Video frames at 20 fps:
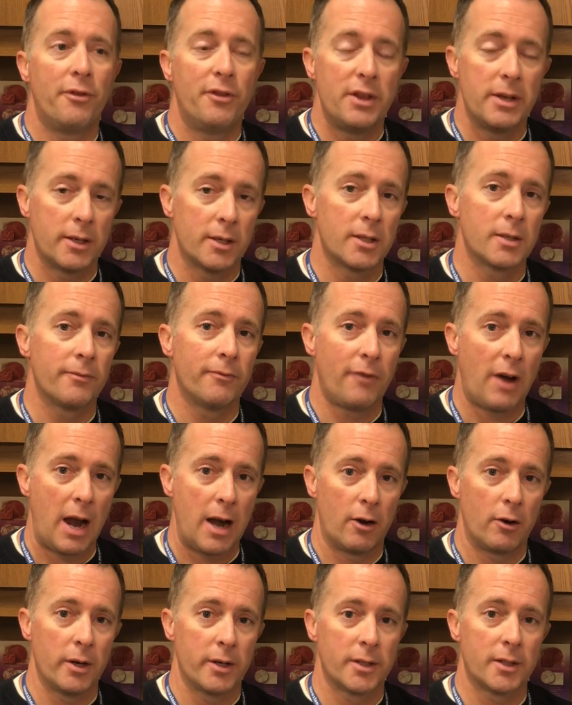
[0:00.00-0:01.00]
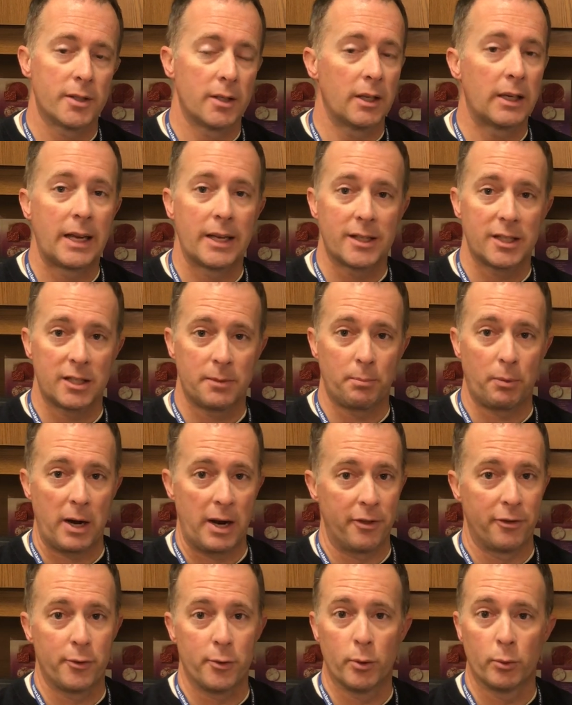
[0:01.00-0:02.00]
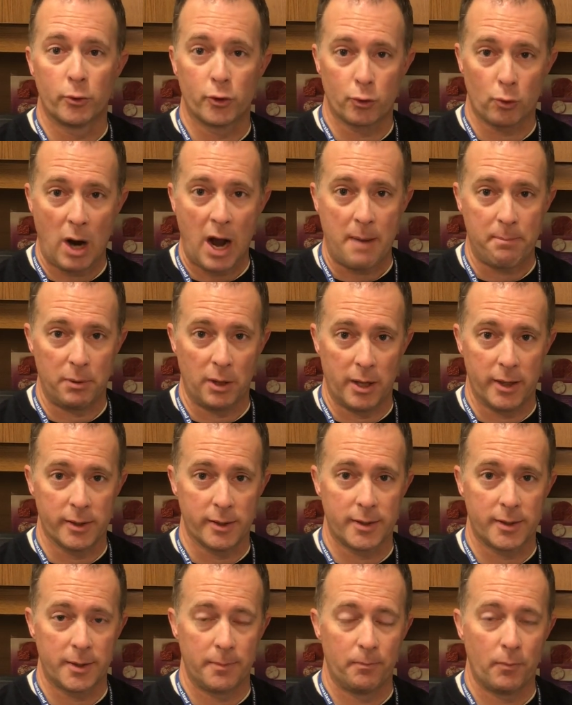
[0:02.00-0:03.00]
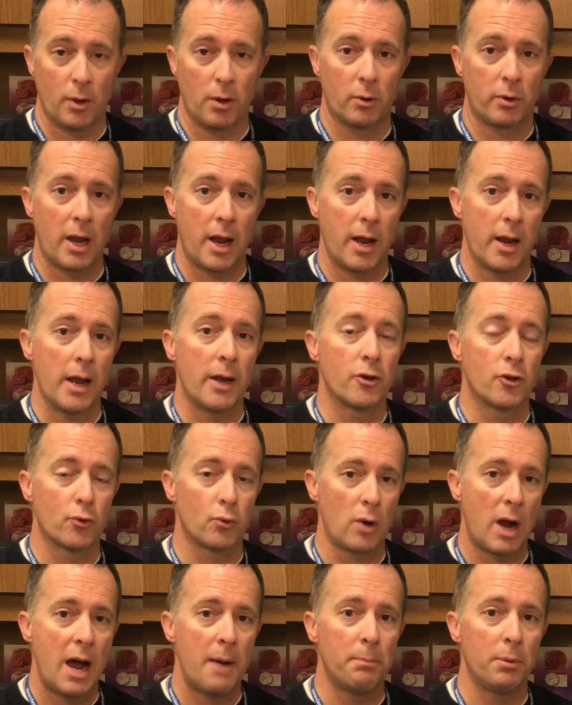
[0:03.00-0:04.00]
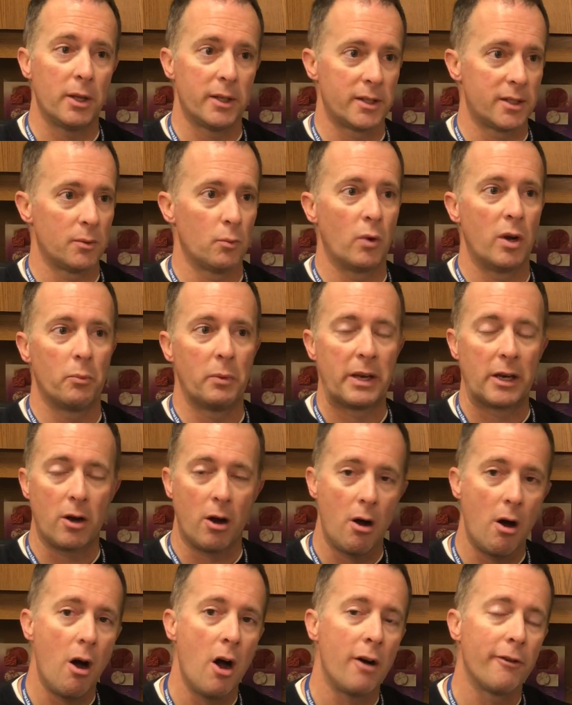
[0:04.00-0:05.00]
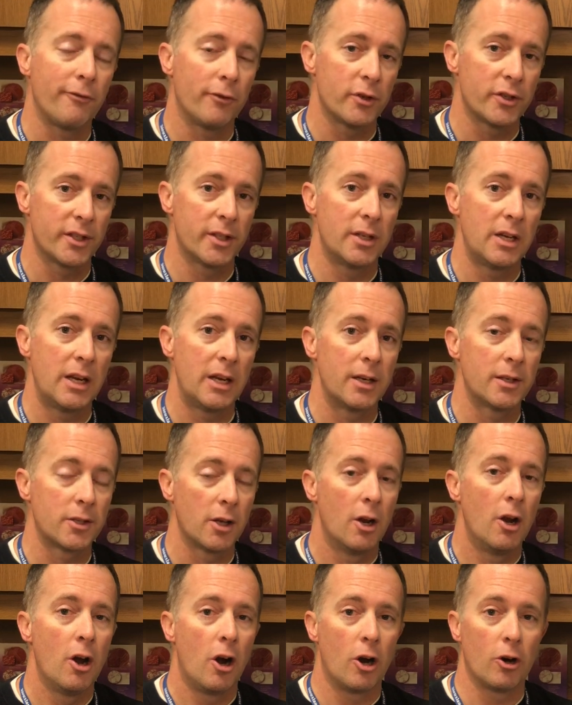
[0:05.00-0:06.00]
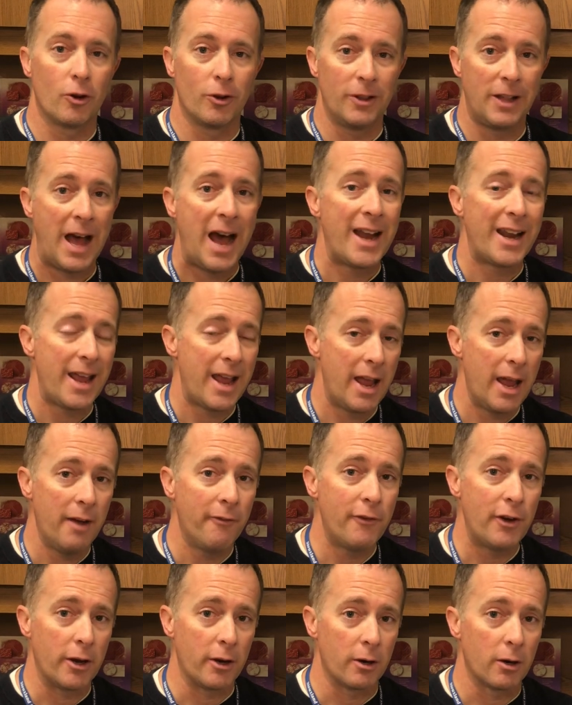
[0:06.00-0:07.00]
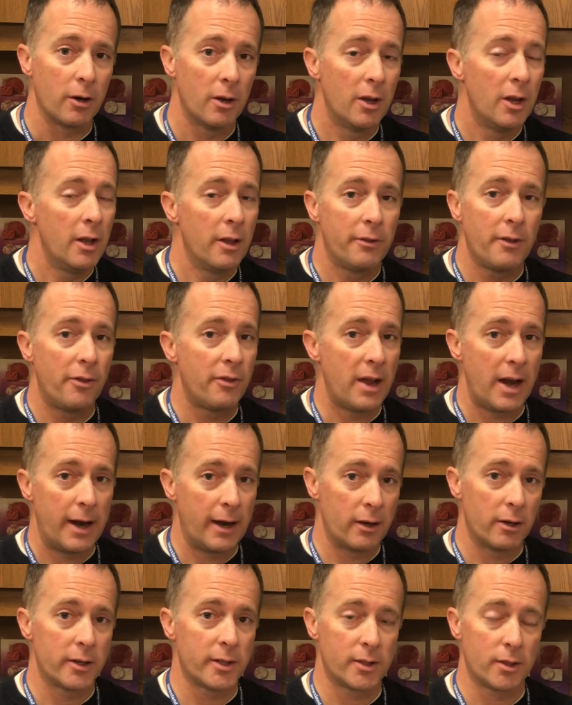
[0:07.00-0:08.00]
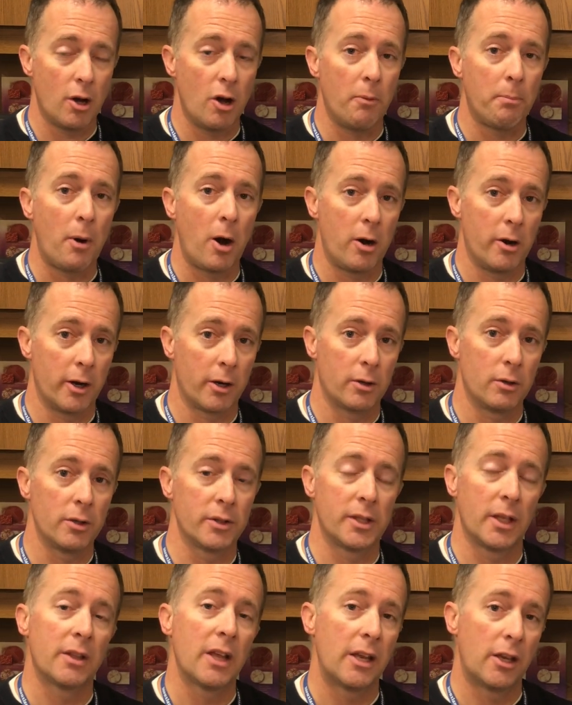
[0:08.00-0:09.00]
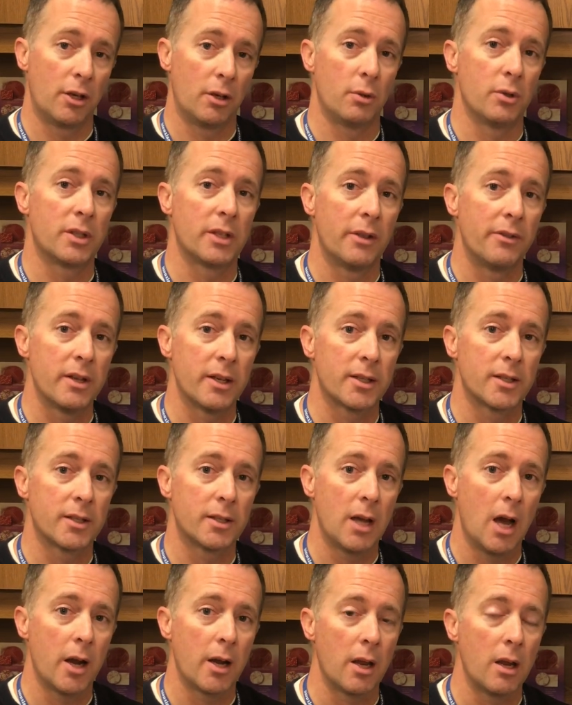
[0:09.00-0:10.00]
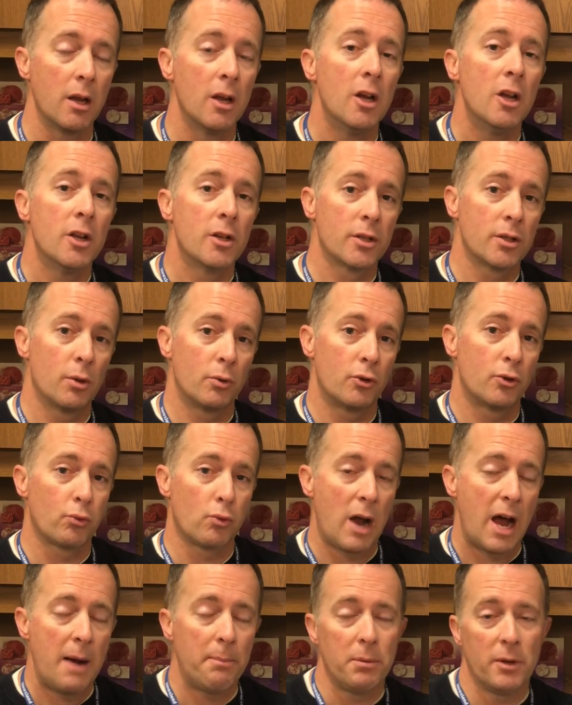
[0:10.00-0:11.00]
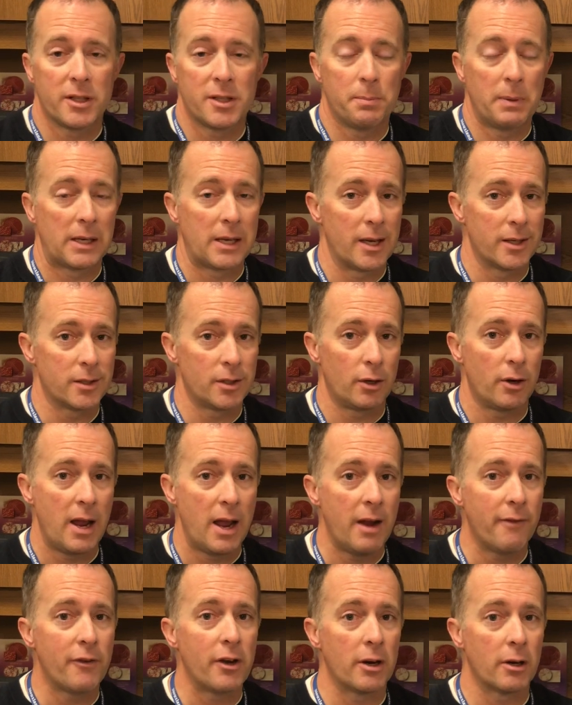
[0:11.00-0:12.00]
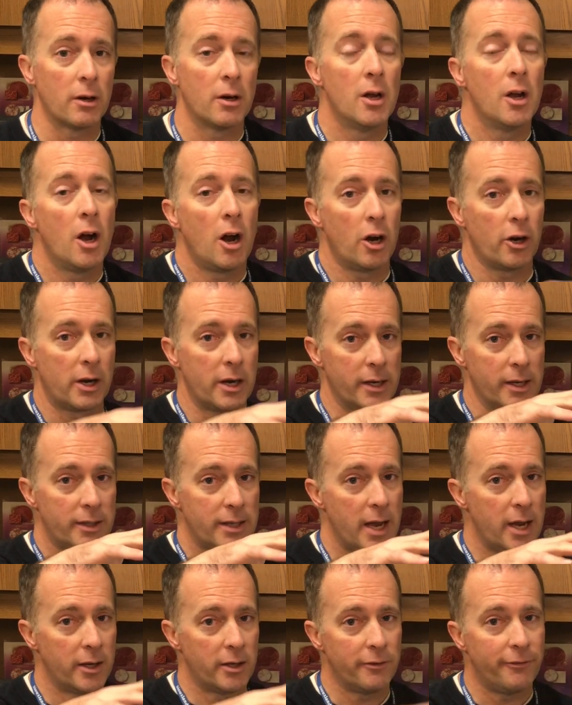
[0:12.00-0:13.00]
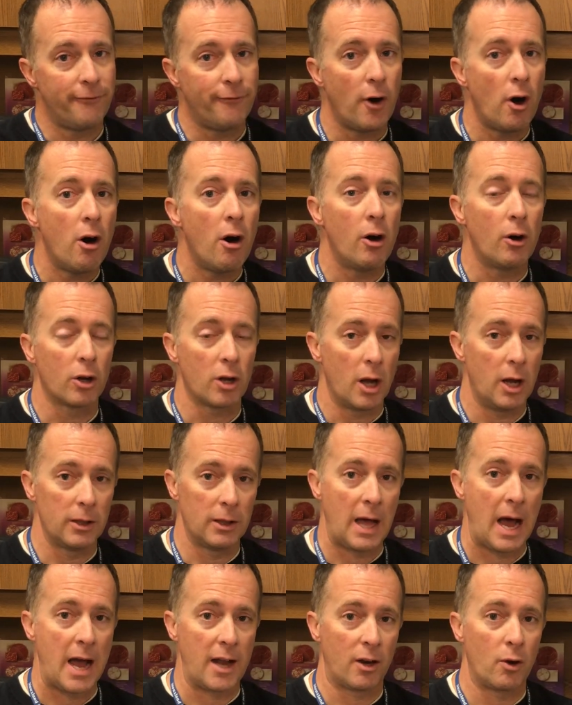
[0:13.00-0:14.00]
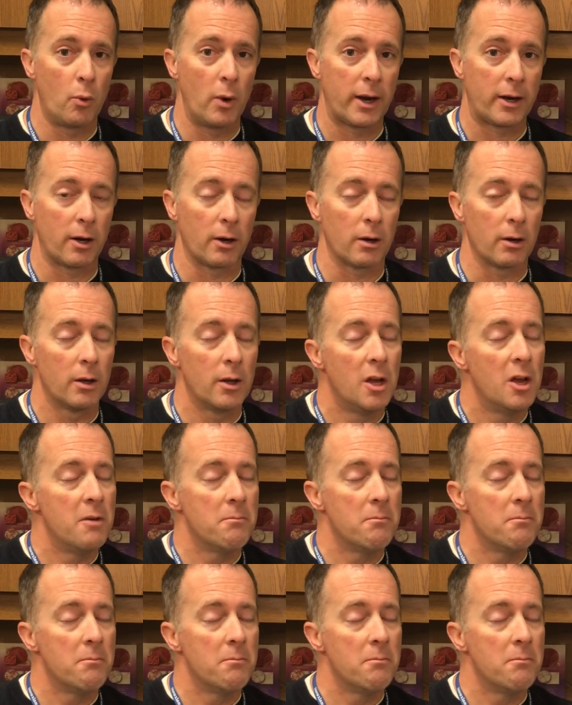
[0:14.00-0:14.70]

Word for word: this virus gets spread through droplets, okay? And droplets, when we cough or sneeze, are a lot heavier than the aerosol particles that they used in this study. So droplets, because they're heavier, are gonna tend to fall a lot quicker.